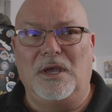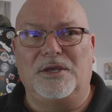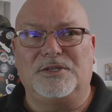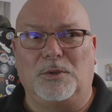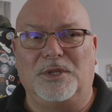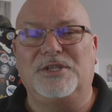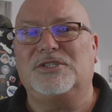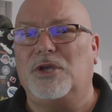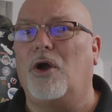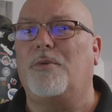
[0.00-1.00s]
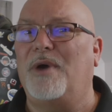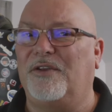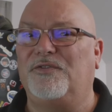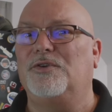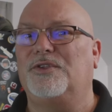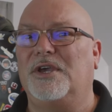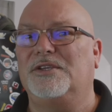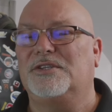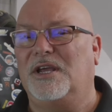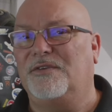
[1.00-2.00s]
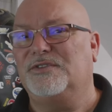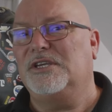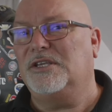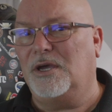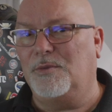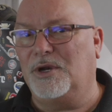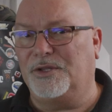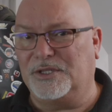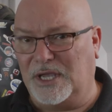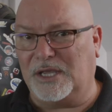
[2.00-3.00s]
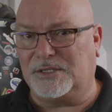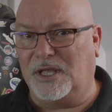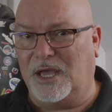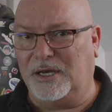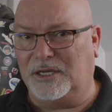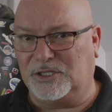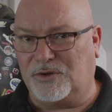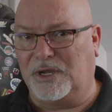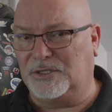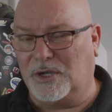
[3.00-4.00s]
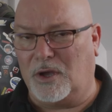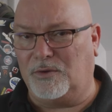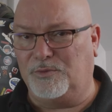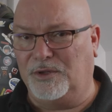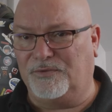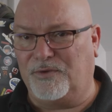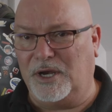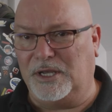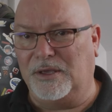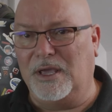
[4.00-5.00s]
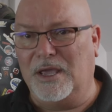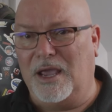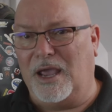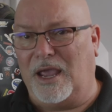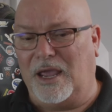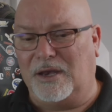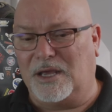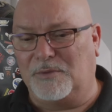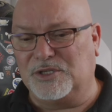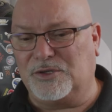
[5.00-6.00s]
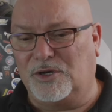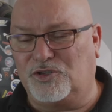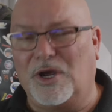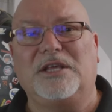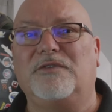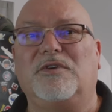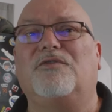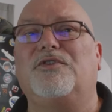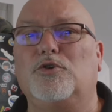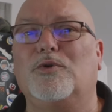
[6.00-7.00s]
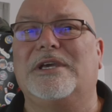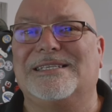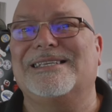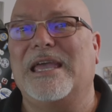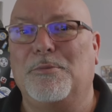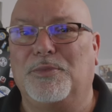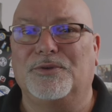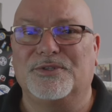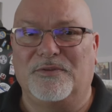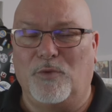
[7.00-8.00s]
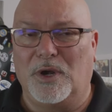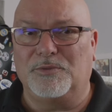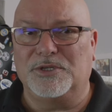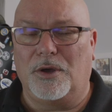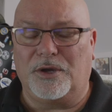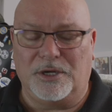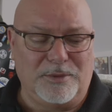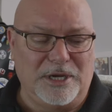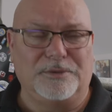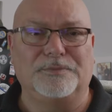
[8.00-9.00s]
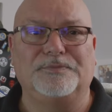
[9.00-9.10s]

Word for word: So let's talk about a few things that I've seen coming on the text line at Straight Talk with Bill Frady, and I'm just going to try to give you a few examples of what I'm talking about.